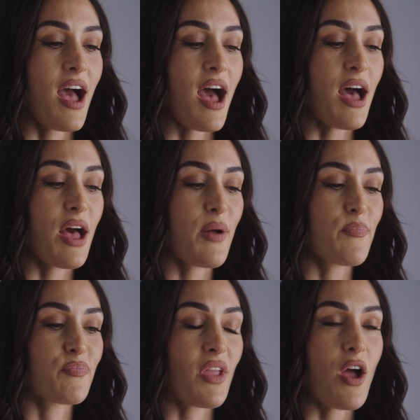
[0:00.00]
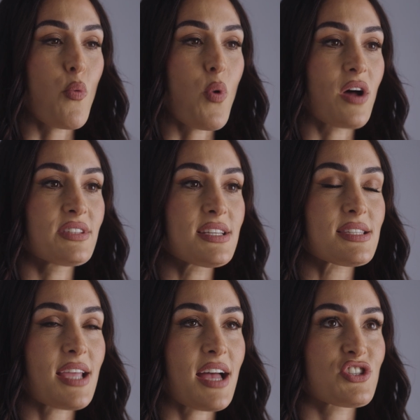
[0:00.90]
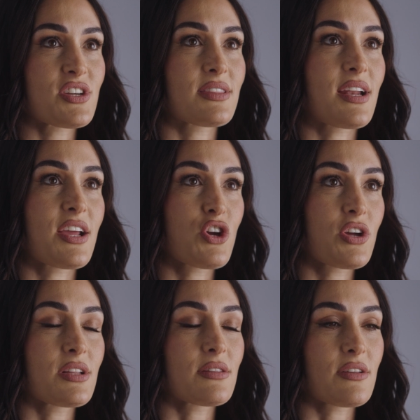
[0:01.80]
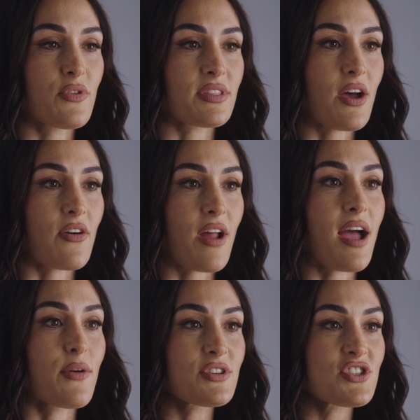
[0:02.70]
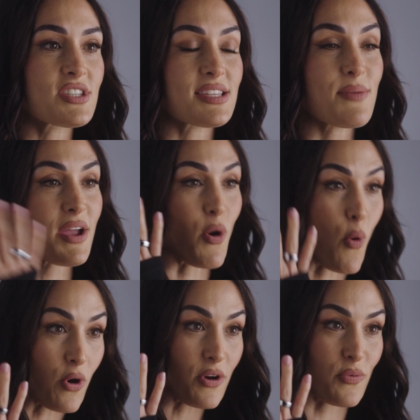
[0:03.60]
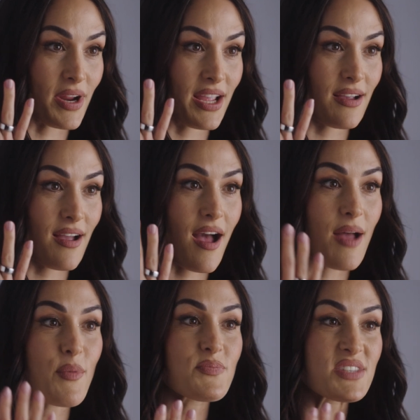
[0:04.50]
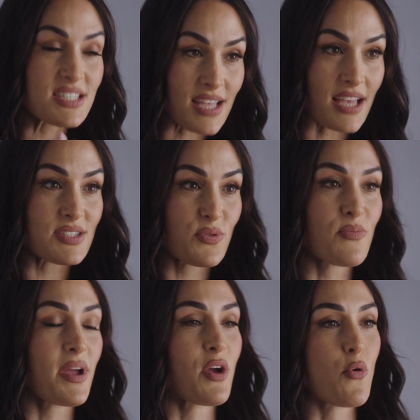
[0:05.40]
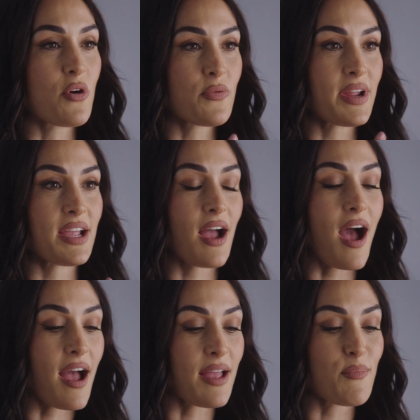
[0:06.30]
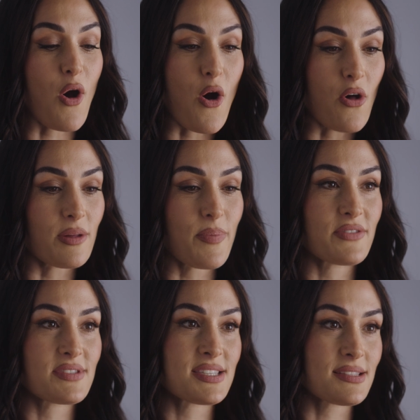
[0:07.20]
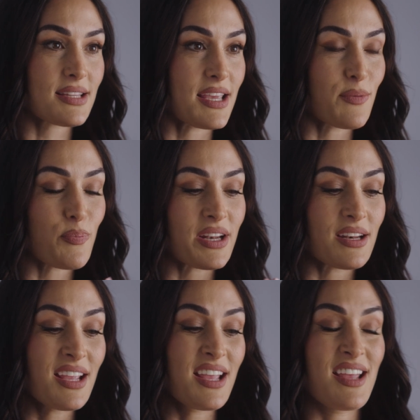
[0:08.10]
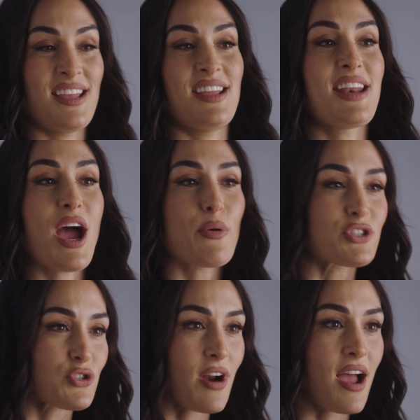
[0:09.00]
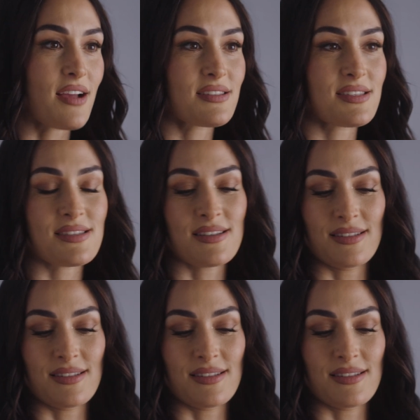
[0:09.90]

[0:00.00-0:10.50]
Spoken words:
A wellness gadget that I couldn't live without, I would just say my Oura ring. I'm obsessed with my Oura ring. I'm all about sleep, and now it tracks